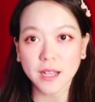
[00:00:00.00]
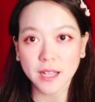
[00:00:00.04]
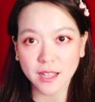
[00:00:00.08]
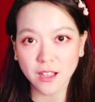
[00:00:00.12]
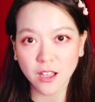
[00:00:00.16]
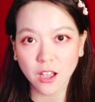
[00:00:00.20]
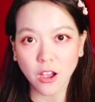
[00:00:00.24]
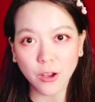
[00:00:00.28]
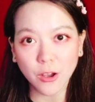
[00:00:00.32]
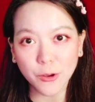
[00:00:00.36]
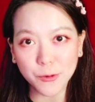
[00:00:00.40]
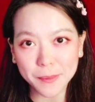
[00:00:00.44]

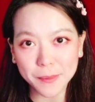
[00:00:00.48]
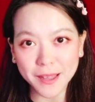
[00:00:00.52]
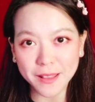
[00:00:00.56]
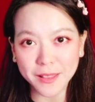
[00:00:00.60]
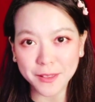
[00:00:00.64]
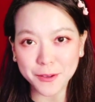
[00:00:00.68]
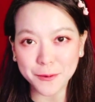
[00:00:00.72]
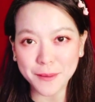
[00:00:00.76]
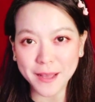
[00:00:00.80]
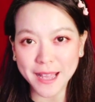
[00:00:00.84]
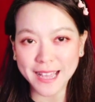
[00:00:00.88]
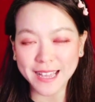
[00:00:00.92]
Oh, by the
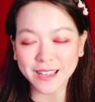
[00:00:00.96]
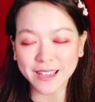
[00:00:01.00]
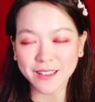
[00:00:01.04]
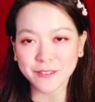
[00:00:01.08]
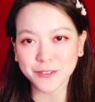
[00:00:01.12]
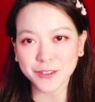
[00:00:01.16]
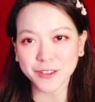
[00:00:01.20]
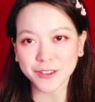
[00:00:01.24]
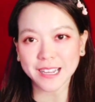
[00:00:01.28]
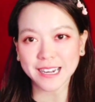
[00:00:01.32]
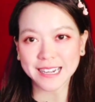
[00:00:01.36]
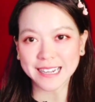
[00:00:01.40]
way, if you
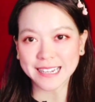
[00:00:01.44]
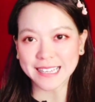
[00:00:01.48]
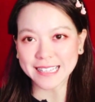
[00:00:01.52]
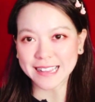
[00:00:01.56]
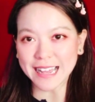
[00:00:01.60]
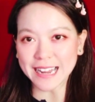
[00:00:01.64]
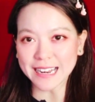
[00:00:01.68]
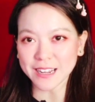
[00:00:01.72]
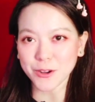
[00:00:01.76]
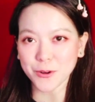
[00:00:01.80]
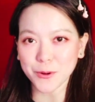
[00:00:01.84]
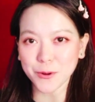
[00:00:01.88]
click that
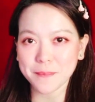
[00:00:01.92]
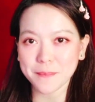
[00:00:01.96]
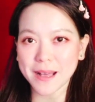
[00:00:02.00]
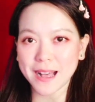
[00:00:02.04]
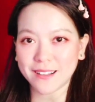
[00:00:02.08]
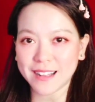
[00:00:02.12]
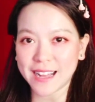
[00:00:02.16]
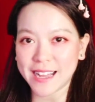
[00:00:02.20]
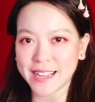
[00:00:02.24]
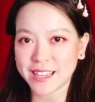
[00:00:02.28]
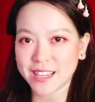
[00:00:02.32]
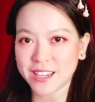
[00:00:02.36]
little bell
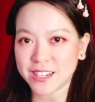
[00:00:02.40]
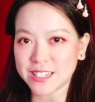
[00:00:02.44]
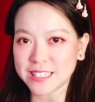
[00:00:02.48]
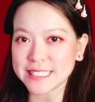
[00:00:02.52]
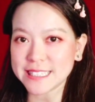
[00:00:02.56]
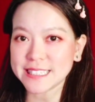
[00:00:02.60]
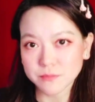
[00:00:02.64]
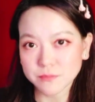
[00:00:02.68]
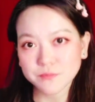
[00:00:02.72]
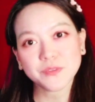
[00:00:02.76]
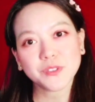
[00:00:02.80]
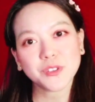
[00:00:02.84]
icon,
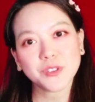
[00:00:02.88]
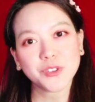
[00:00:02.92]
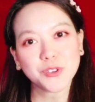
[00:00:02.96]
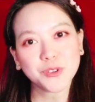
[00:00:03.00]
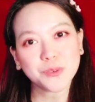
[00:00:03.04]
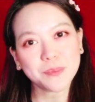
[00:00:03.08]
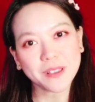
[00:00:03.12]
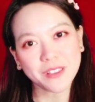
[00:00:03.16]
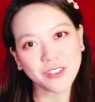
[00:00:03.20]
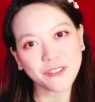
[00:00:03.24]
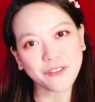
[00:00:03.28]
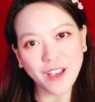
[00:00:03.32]
you'll be
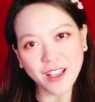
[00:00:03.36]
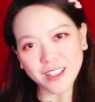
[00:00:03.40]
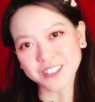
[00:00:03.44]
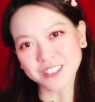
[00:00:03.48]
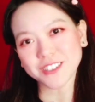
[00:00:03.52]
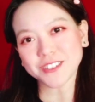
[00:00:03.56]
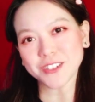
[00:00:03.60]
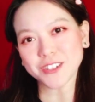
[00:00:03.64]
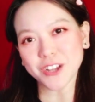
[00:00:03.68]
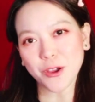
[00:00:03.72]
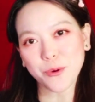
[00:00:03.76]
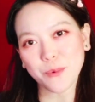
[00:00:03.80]
the first to
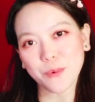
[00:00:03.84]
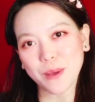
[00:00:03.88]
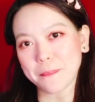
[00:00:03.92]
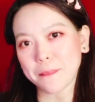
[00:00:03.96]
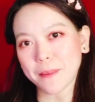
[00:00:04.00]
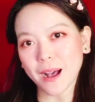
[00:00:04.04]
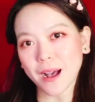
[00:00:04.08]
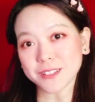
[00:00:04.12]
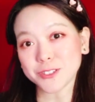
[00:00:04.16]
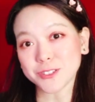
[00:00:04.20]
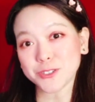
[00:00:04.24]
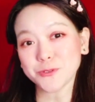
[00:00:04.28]
know when
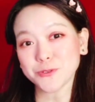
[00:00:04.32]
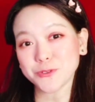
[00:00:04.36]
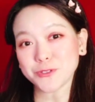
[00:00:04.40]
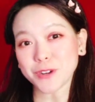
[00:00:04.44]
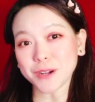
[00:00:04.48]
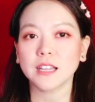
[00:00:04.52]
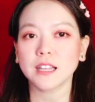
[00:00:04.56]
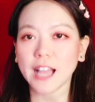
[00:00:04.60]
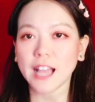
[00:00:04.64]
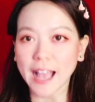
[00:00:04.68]
part 2 drops.